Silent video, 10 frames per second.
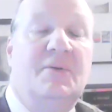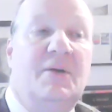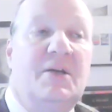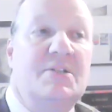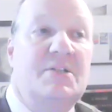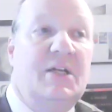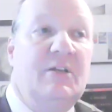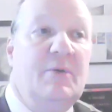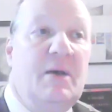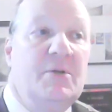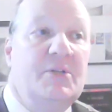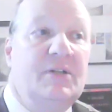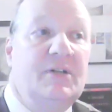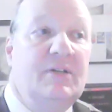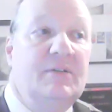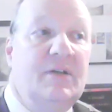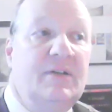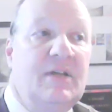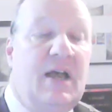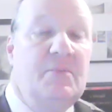Well, that's indicative of how much
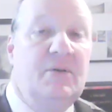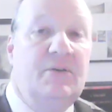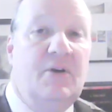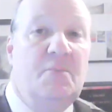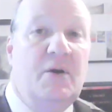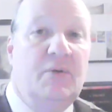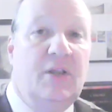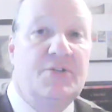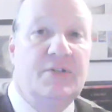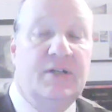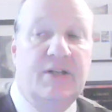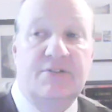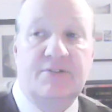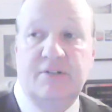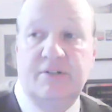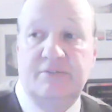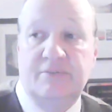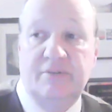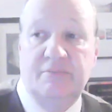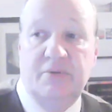time you know about religion, and that's
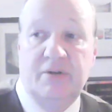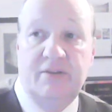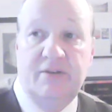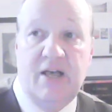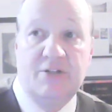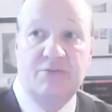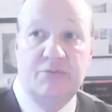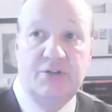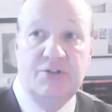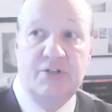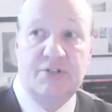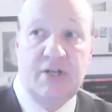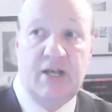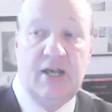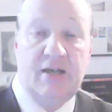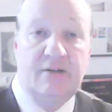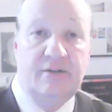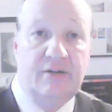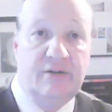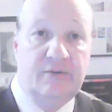the knowledge of religion that you had
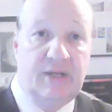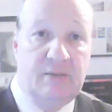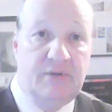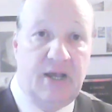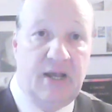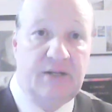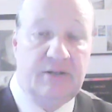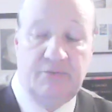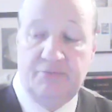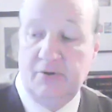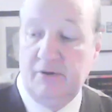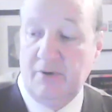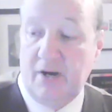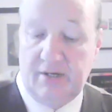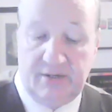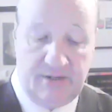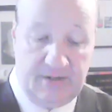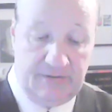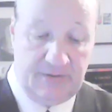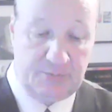came in handy in writing
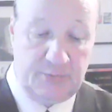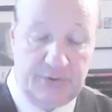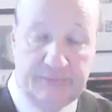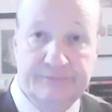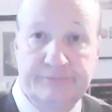this book.